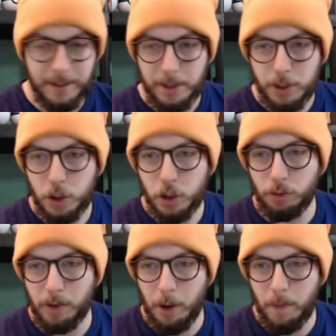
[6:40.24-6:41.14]

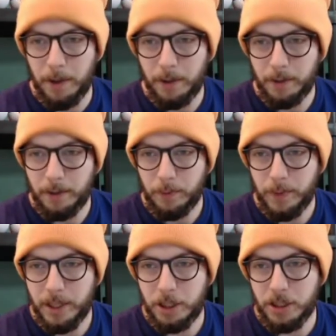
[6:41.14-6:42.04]
Skrelp. We
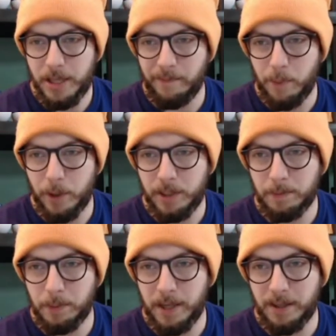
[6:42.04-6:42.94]
can just have Poison
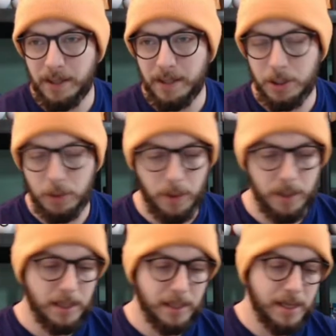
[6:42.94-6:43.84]
Breath on this
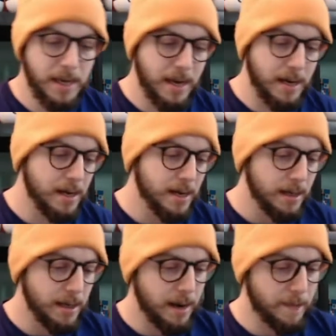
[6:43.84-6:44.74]
one. Again,
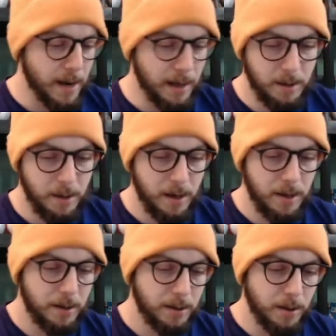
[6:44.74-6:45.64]
not a bad
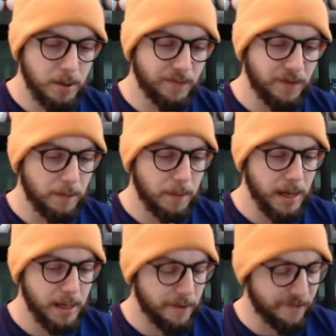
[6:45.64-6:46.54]
card. Another
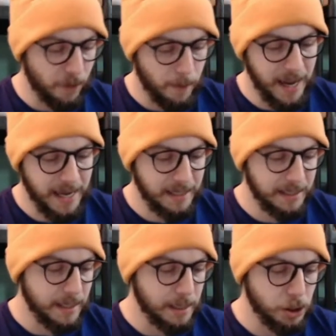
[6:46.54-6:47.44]
Verbank
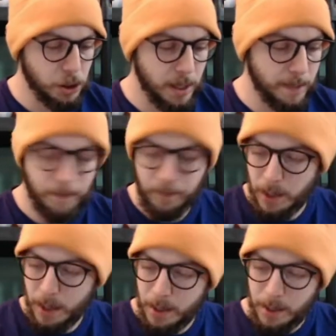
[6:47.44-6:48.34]
City Gym.
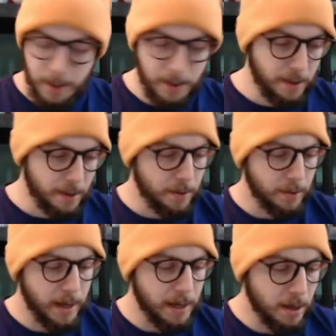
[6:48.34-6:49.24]

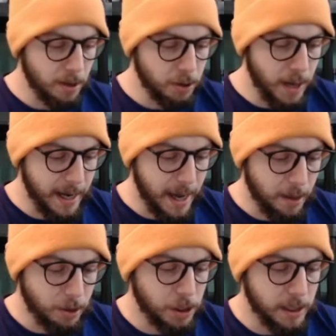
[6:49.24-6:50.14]
Got another
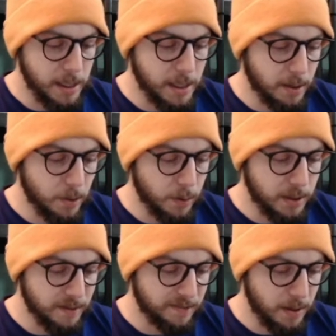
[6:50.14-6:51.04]
Dragalge in here with
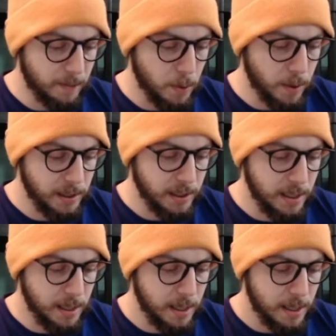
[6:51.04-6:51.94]
Severe Poison,